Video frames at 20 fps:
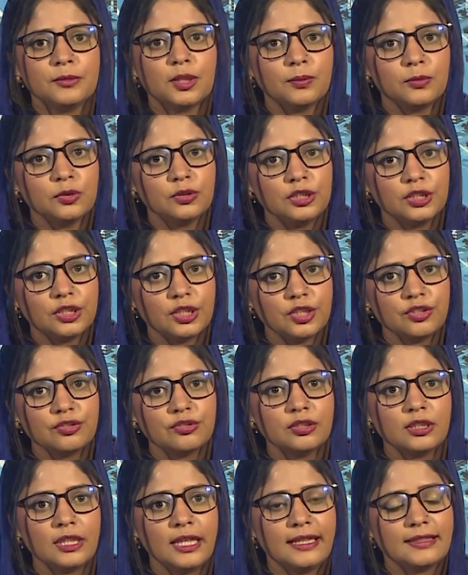
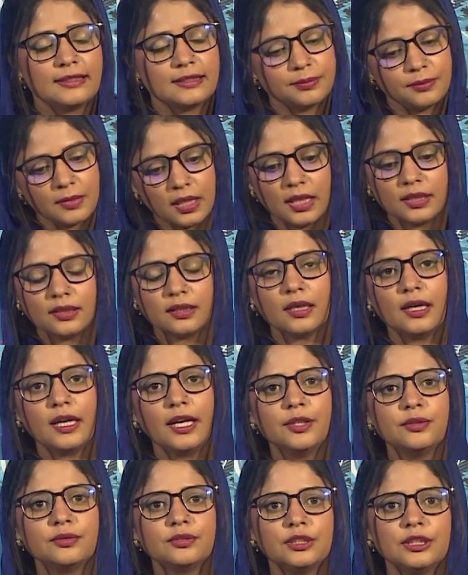communication and smart
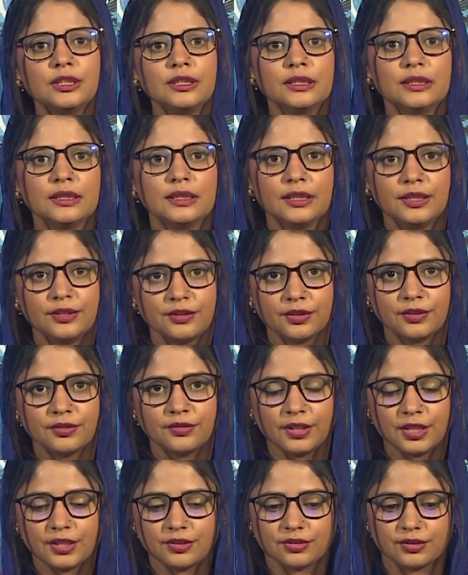IoT
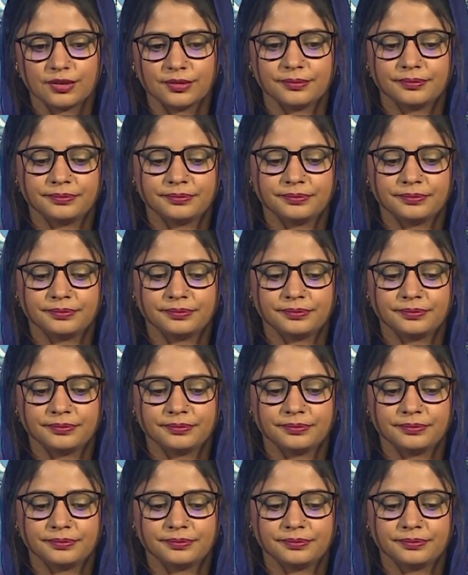integration.